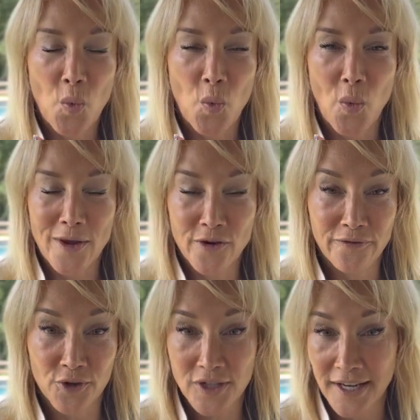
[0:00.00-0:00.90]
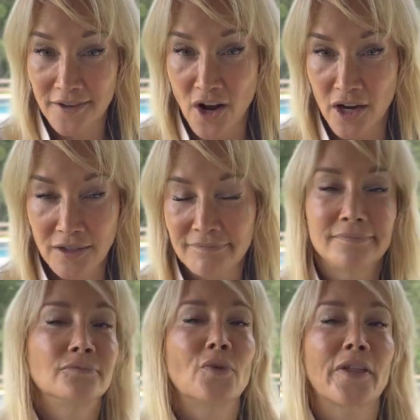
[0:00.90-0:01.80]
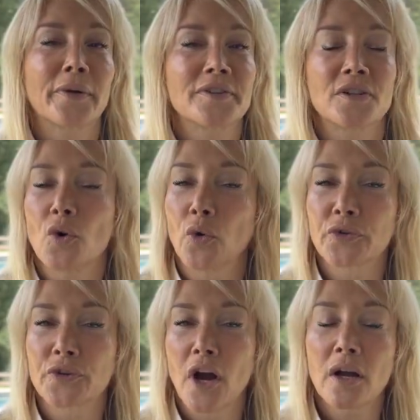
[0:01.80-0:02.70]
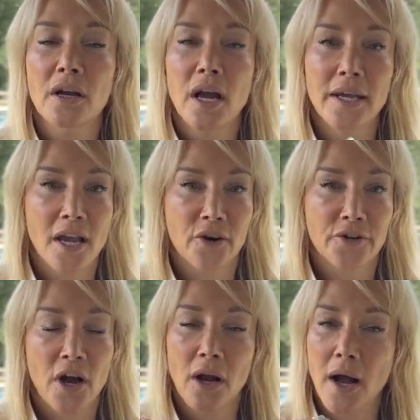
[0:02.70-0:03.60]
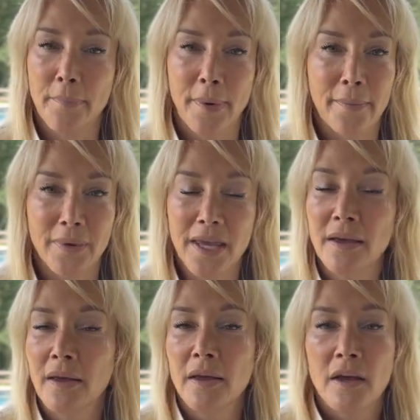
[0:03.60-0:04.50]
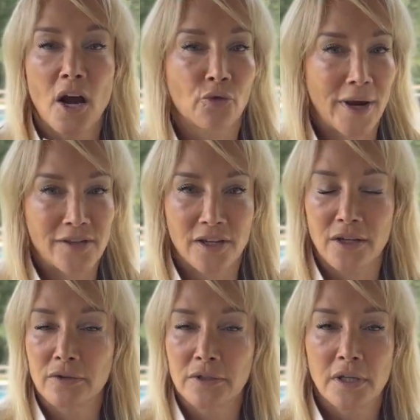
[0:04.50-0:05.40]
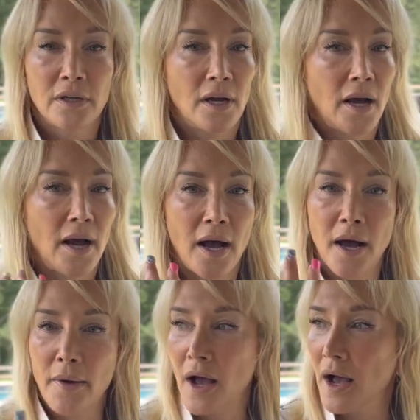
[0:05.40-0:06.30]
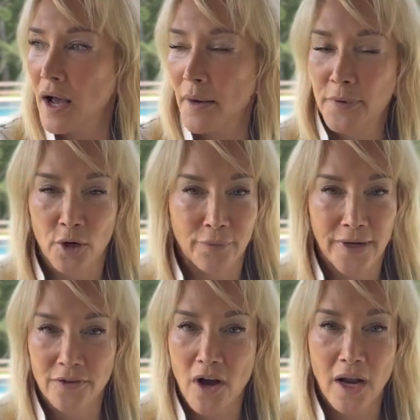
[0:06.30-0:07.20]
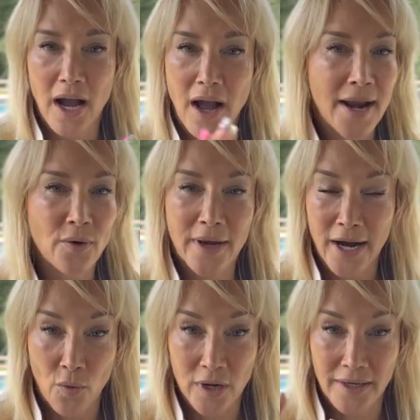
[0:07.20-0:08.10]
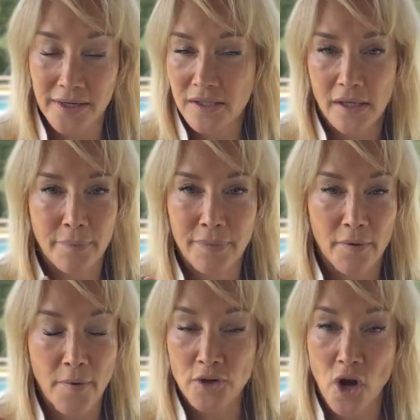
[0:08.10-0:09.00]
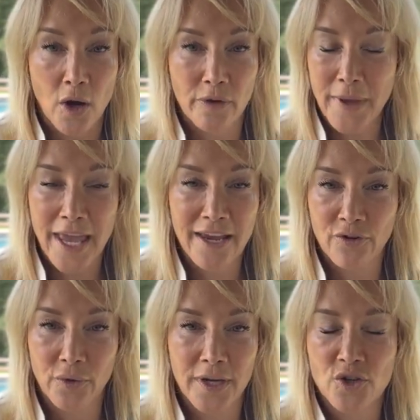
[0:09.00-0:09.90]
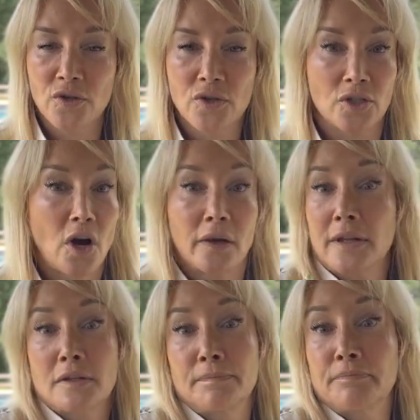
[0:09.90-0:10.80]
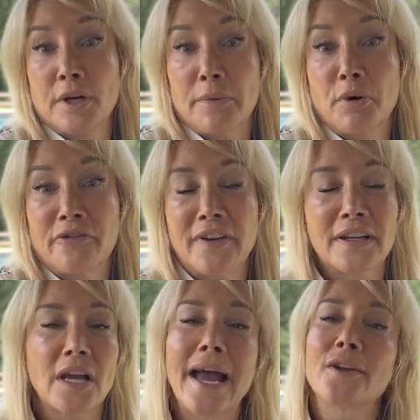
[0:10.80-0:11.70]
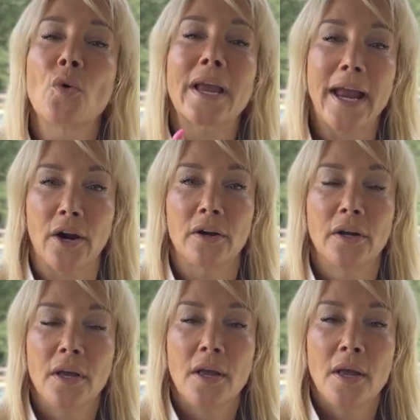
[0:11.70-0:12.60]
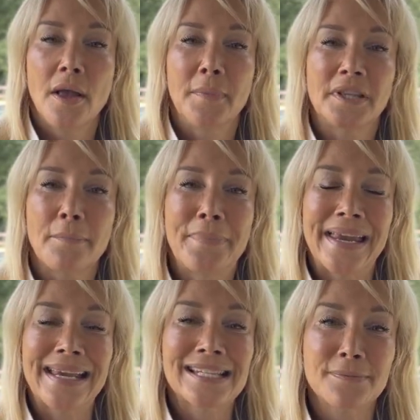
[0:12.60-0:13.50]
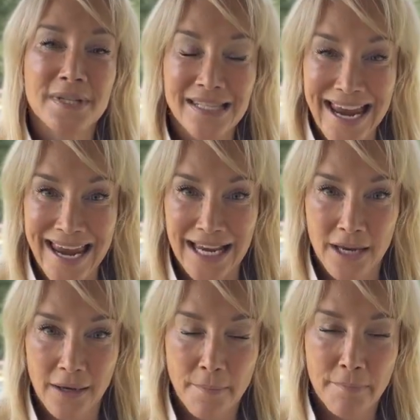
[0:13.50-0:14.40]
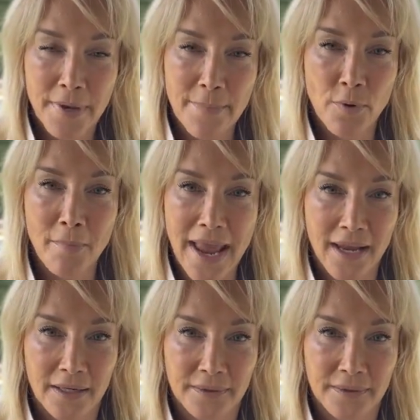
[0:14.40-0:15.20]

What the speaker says: when you first get a dog, whether it's an older dog, a younger dog, a puppy, a rescue, a purebred dog, I don't care what it is. A dog with behavioral issues, a dog that's pretty perfect, I don't care. But the biggest mistake people make